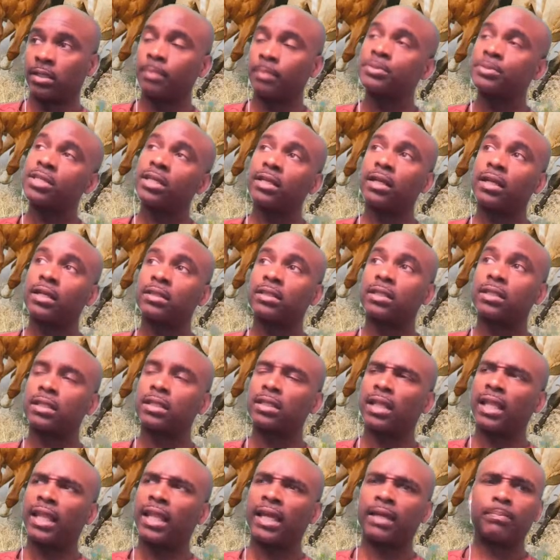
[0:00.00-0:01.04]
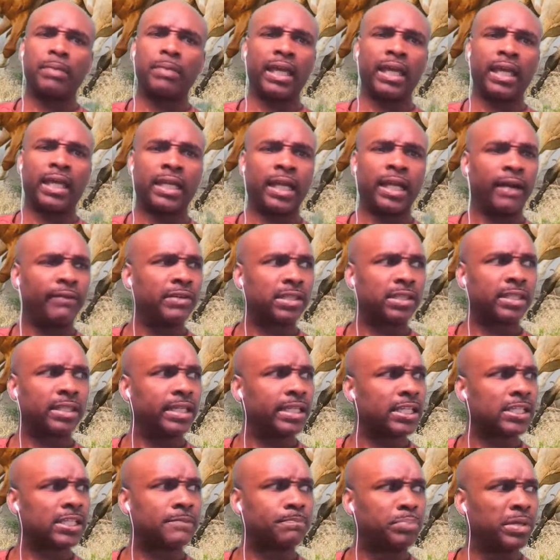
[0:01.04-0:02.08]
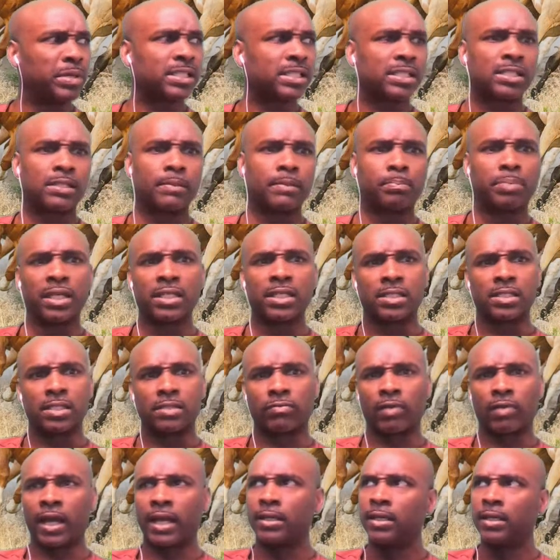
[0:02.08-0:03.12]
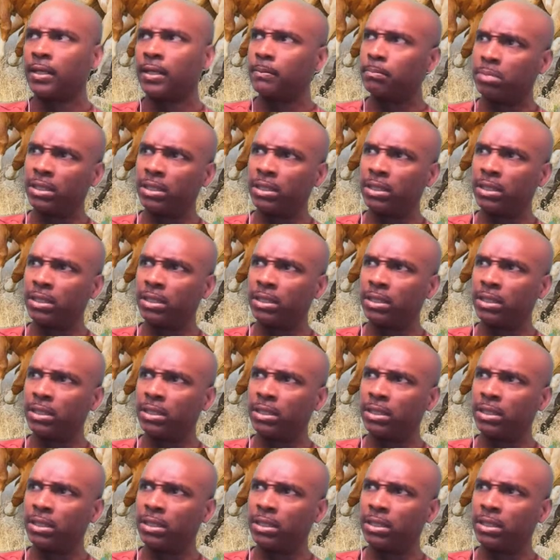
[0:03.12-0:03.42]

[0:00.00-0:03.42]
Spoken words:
I'm sitting here thinking like, man, everything is business to business, right?